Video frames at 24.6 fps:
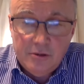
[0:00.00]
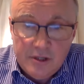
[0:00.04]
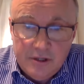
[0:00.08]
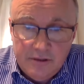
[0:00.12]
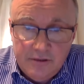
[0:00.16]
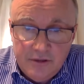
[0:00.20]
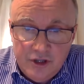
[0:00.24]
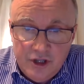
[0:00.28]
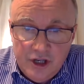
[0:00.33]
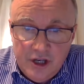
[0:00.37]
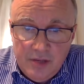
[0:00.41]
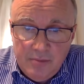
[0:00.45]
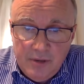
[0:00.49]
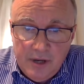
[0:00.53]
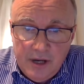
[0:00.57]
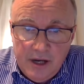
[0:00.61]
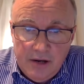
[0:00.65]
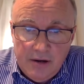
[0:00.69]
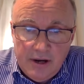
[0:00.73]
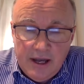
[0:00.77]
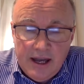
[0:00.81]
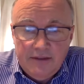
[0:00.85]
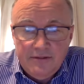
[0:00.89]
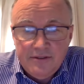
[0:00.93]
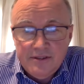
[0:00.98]
I don't have a
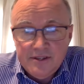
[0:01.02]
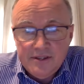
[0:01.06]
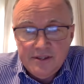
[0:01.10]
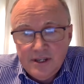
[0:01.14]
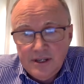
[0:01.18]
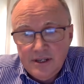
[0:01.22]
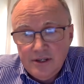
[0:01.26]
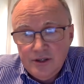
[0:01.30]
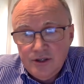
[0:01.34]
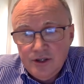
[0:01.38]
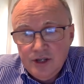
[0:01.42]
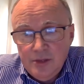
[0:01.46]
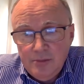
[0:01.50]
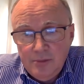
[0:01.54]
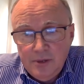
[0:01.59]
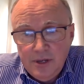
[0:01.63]
GP or I haven't seen a